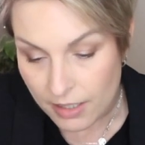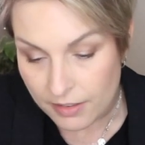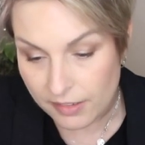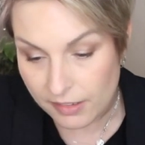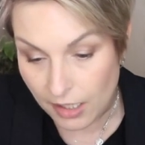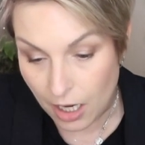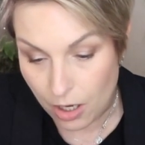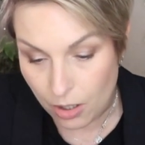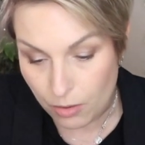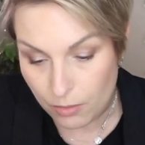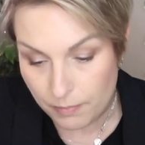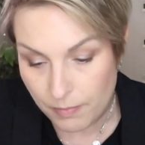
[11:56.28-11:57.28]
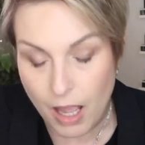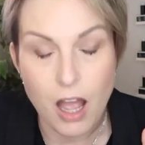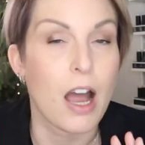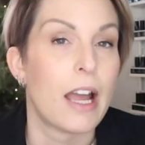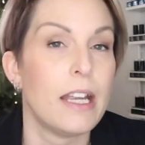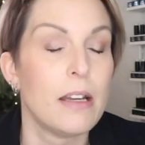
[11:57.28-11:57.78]
So
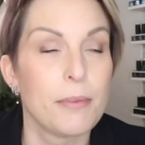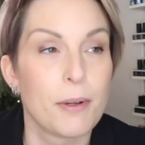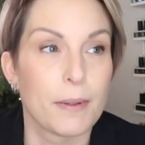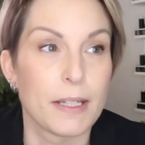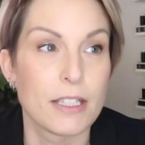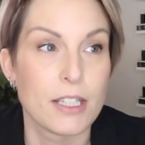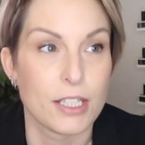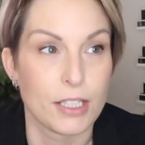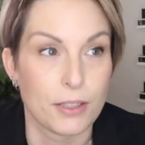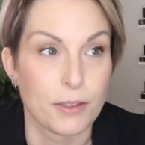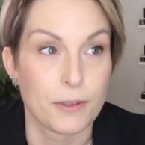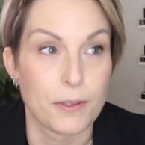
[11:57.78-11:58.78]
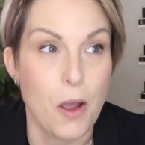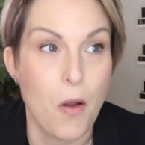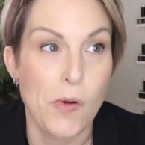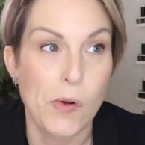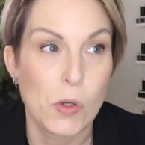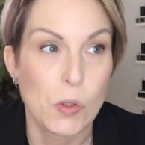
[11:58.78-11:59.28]
I am going to
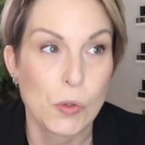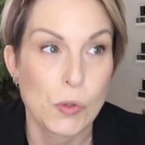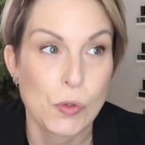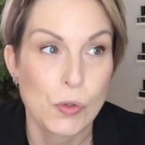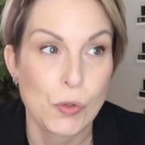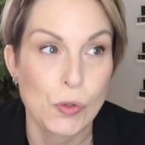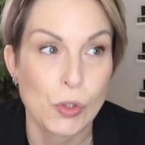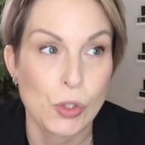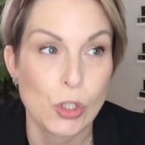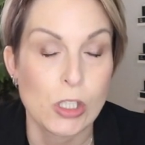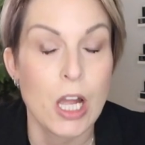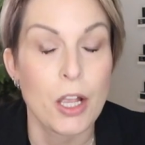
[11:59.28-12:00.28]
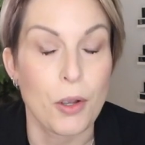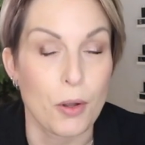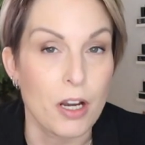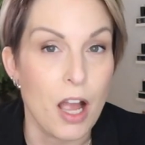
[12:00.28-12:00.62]
go to